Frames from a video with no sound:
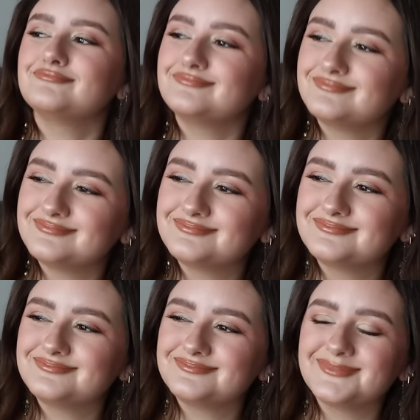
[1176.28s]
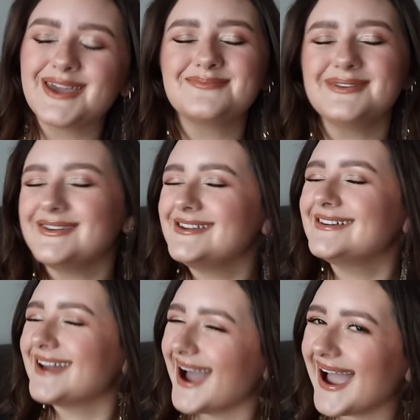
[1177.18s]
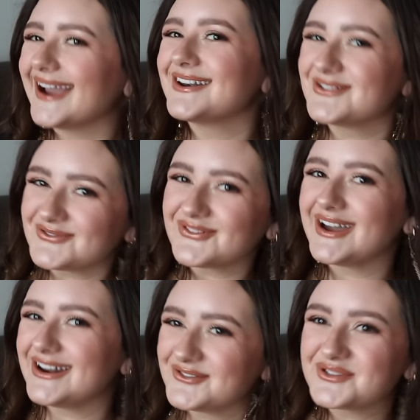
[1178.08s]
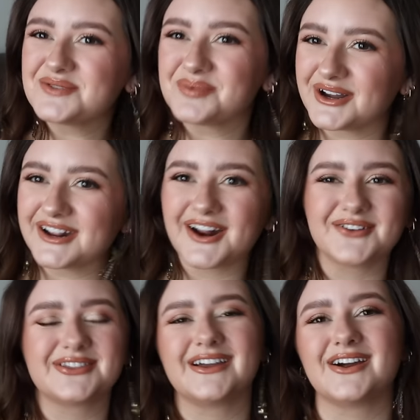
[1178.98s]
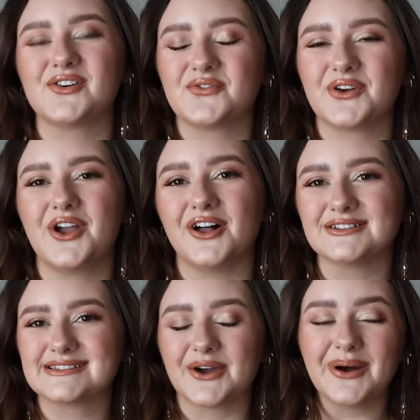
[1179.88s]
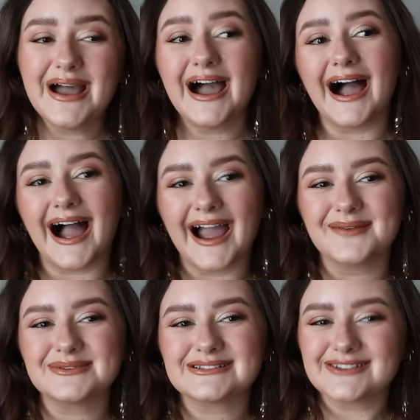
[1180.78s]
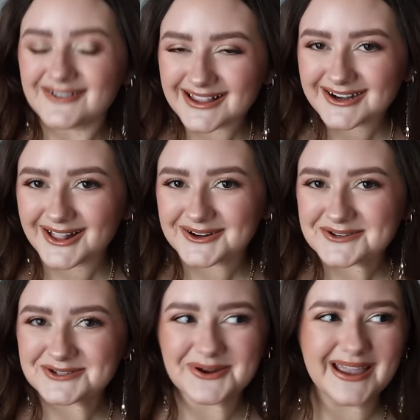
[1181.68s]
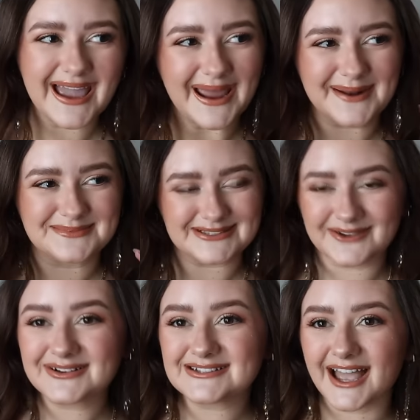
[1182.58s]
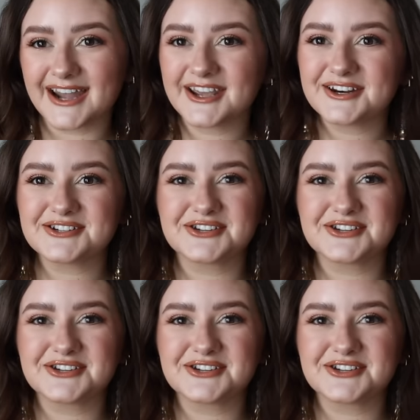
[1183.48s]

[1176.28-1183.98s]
mm, it'd be kind of fun if we put it out there for y'all. So I'm so glad y'all are enjoying it and I'm so excited